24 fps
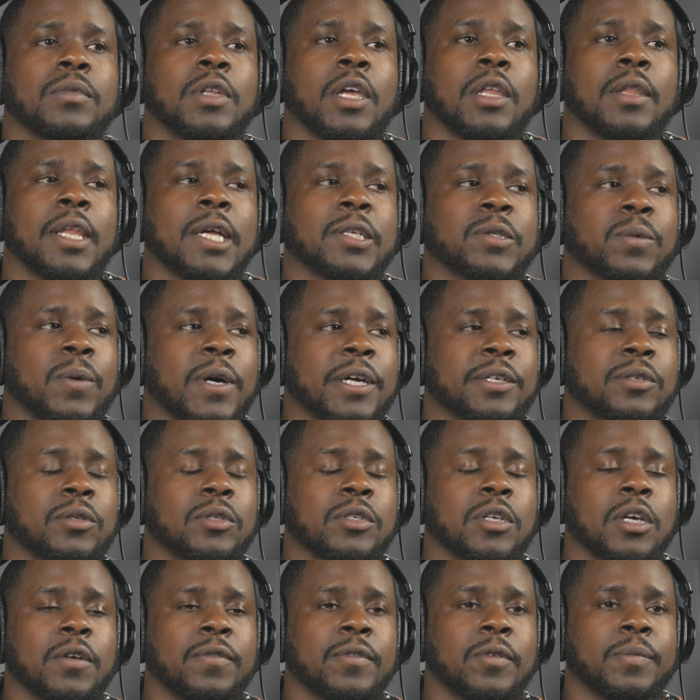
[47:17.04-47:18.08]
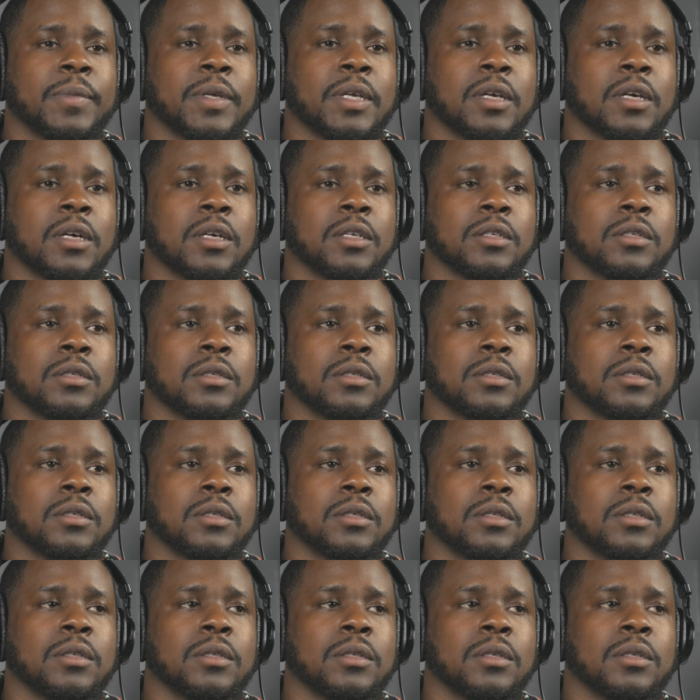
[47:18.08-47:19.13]
And that's why you suffer because
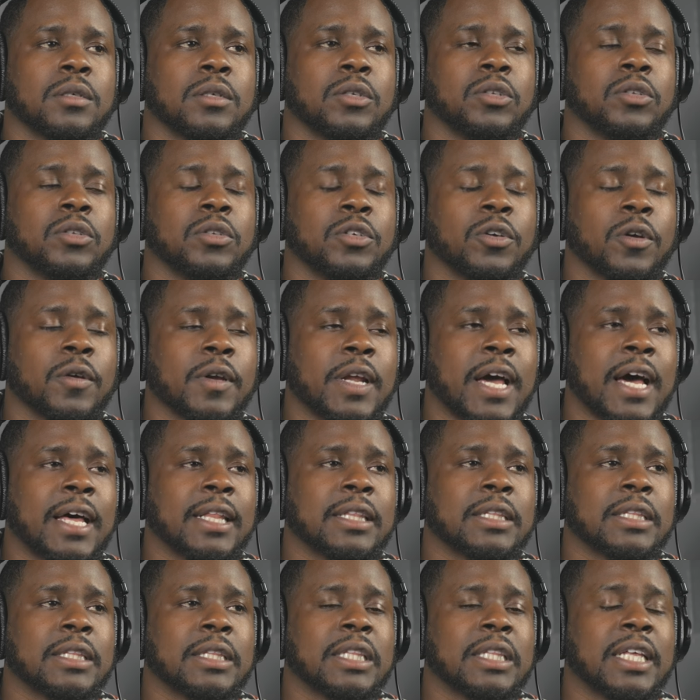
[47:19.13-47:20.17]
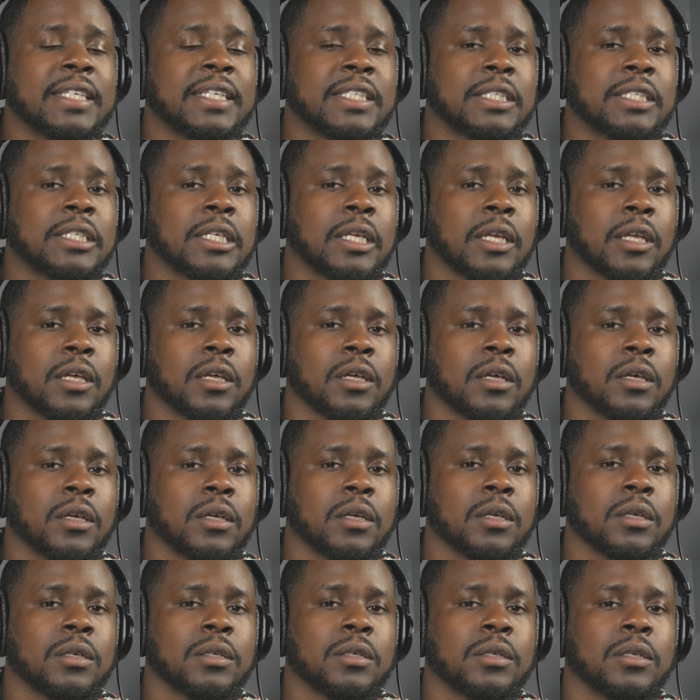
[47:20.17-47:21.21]
you're not listening
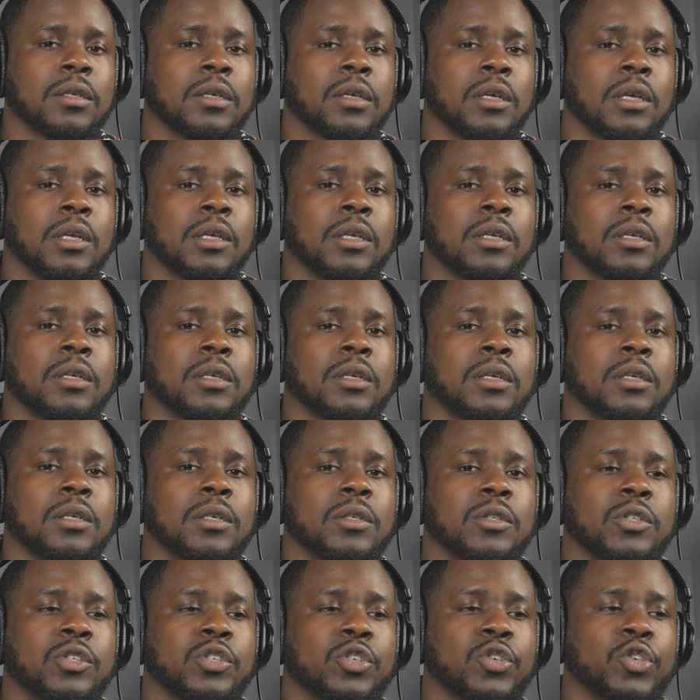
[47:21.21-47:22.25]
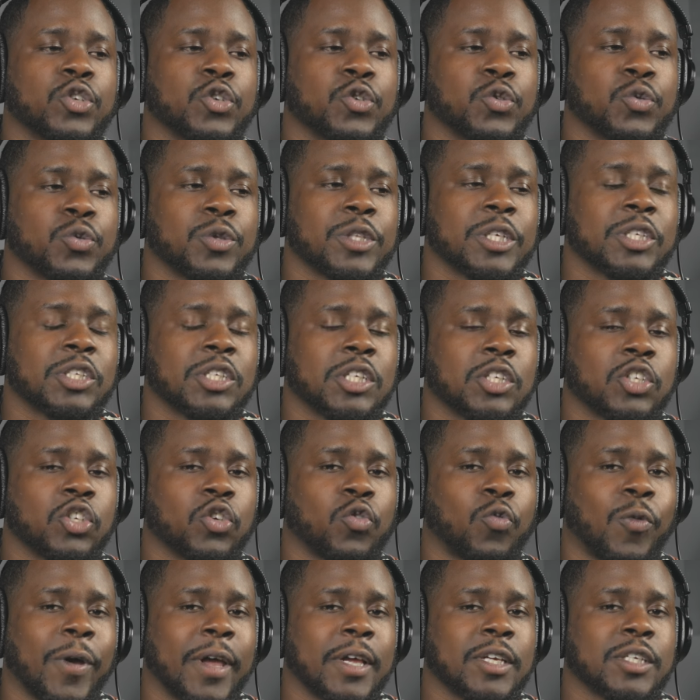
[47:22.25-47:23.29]
to the
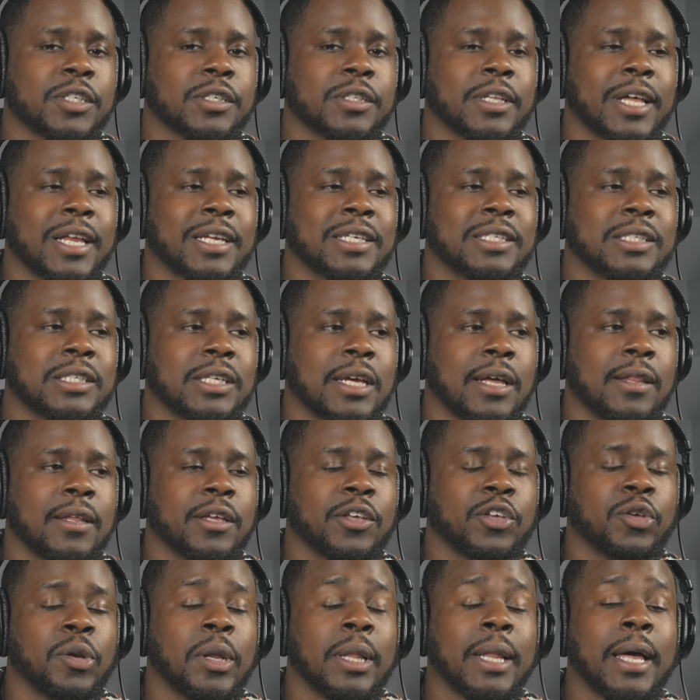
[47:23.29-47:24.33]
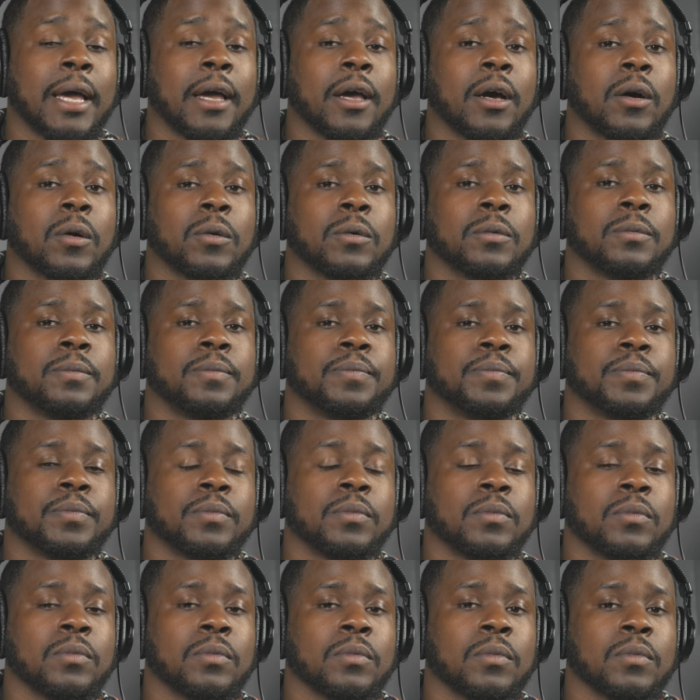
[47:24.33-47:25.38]
situation that is telling you to let go.
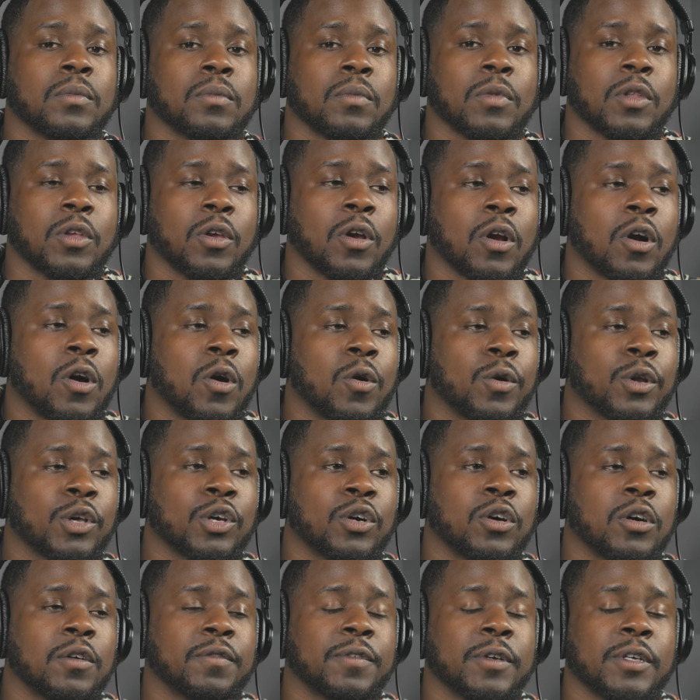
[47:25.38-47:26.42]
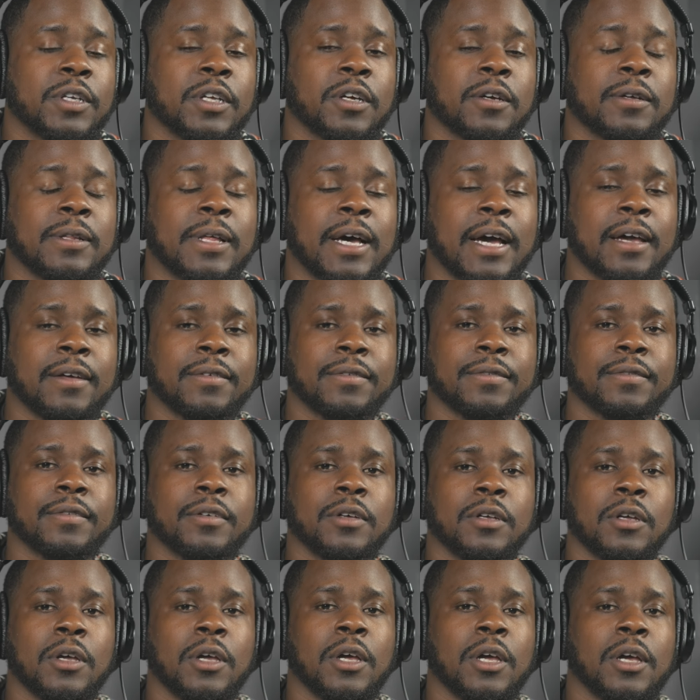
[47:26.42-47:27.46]
You're holding on for dear life
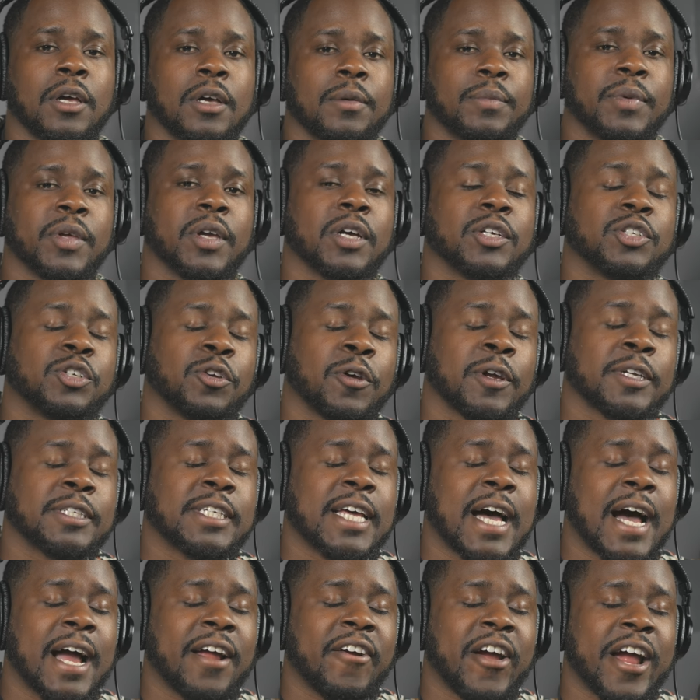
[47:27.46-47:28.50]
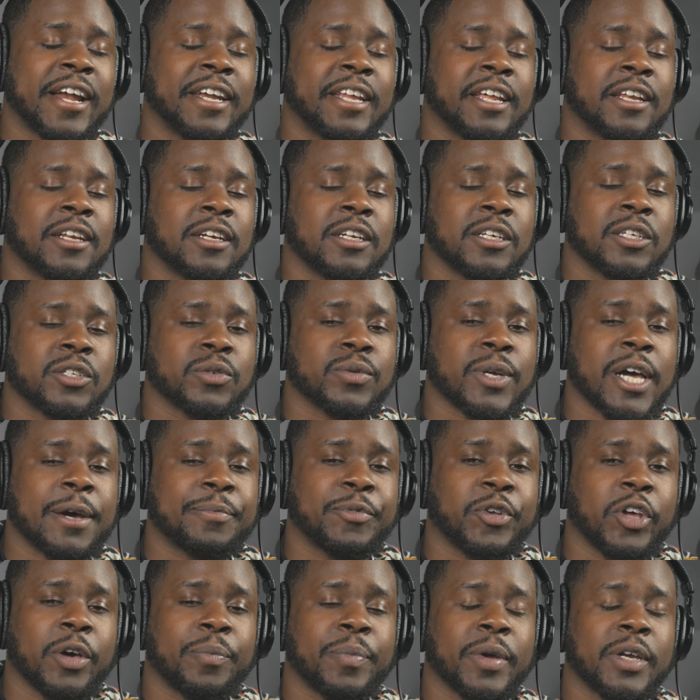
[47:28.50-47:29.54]
because your entire identity is
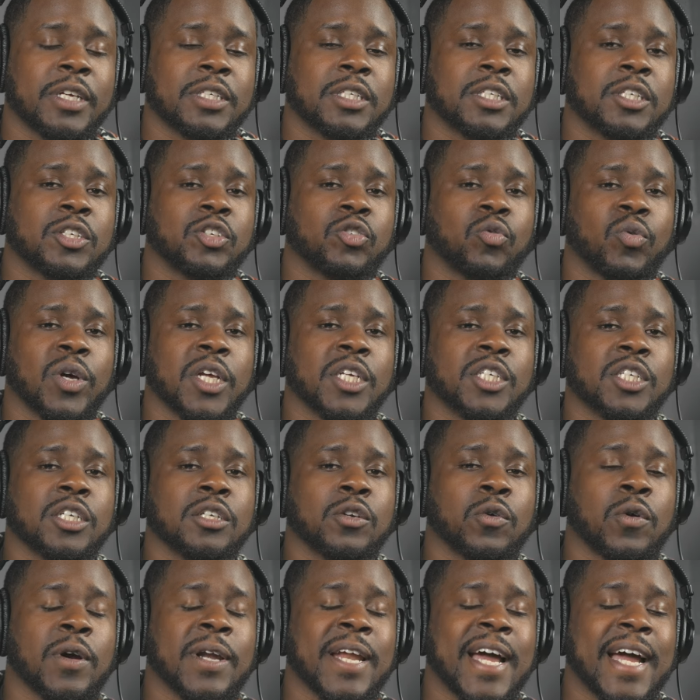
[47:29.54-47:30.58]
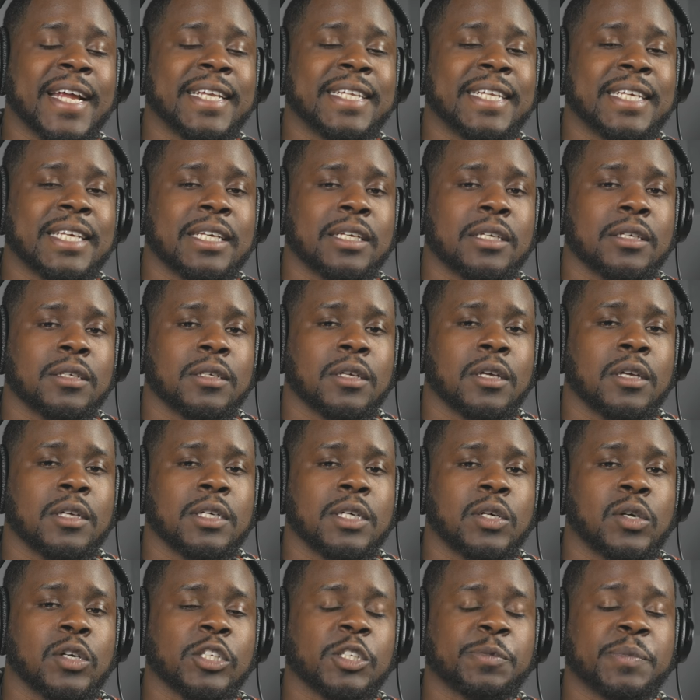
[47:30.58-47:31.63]
wrapped up in a situation or an idea
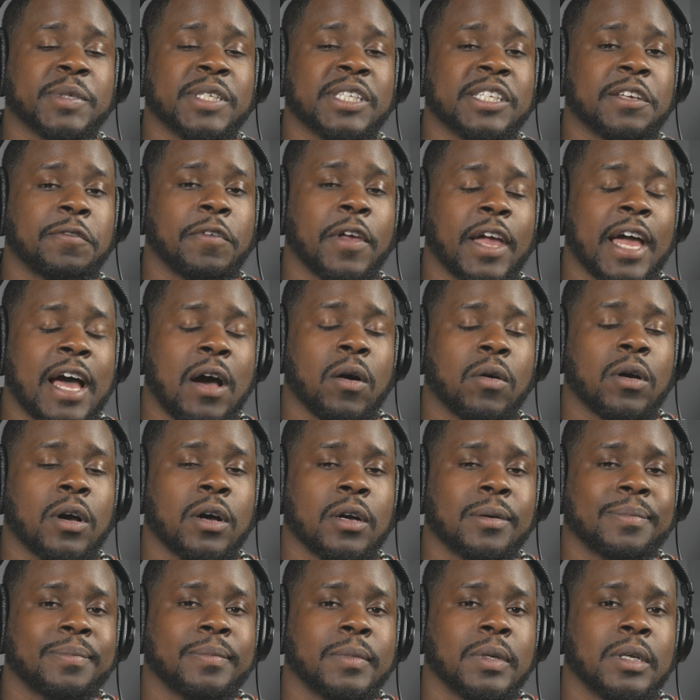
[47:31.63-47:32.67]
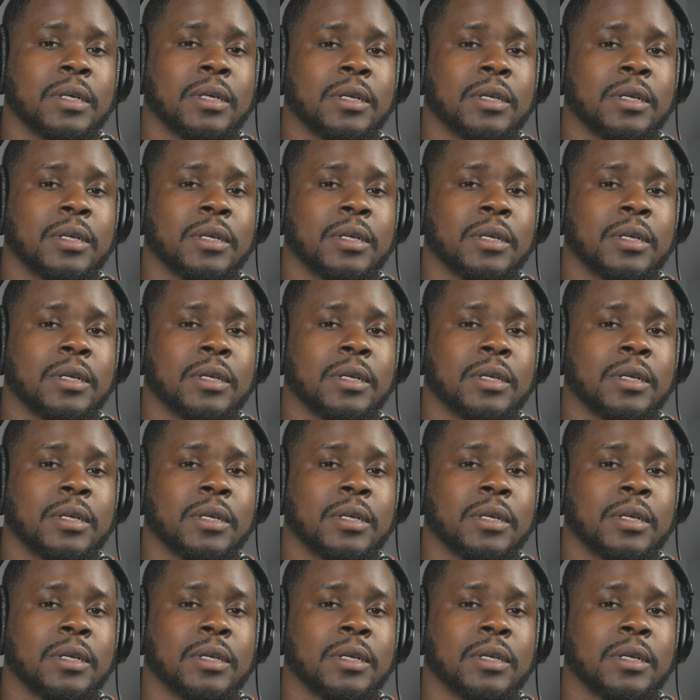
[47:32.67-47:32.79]
or a specific outcome.